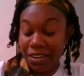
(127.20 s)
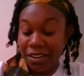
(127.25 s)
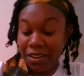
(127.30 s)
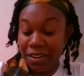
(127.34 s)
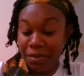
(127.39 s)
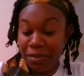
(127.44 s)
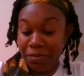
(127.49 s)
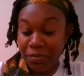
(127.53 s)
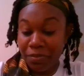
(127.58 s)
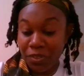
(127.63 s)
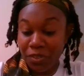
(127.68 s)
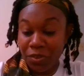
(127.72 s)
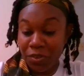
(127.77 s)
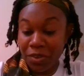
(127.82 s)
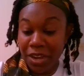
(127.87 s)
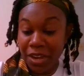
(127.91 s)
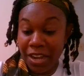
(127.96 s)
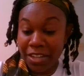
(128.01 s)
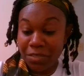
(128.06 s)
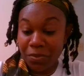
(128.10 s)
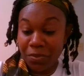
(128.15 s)
You
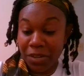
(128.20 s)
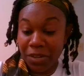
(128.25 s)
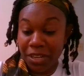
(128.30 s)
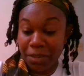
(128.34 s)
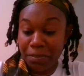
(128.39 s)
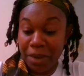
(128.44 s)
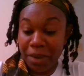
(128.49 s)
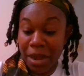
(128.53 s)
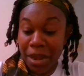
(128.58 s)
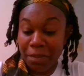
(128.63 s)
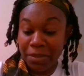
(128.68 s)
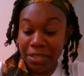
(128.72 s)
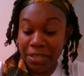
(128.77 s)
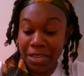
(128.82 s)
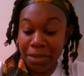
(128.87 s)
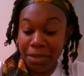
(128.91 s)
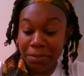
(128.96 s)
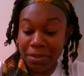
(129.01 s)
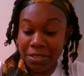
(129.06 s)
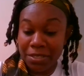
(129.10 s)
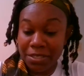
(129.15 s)
guys want to probably
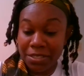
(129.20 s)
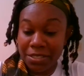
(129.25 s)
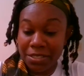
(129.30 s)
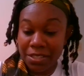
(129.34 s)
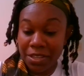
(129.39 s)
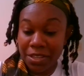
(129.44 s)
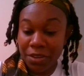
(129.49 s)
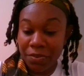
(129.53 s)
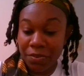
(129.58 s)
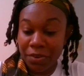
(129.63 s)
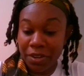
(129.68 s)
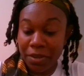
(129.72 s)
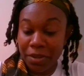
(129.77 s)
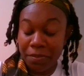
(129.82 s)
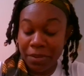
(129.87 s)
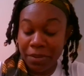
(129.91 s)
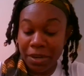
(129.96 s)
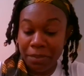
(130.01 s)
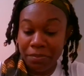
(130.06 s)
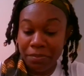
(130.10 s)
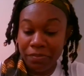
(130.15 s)
keep this a secret,
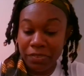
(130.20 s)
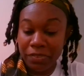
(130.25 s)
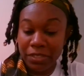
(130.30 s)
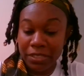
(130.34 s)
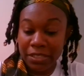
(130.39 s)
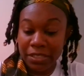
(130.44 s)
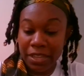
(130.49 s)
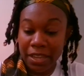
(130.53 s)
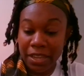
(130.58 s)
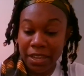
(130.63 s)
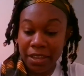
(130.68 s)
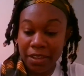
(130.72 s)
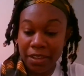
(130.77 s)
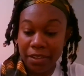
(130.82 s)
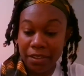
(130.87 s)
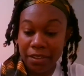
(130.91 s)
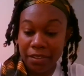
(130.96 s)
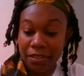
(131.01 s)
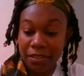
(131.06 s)
but I'm feeling like,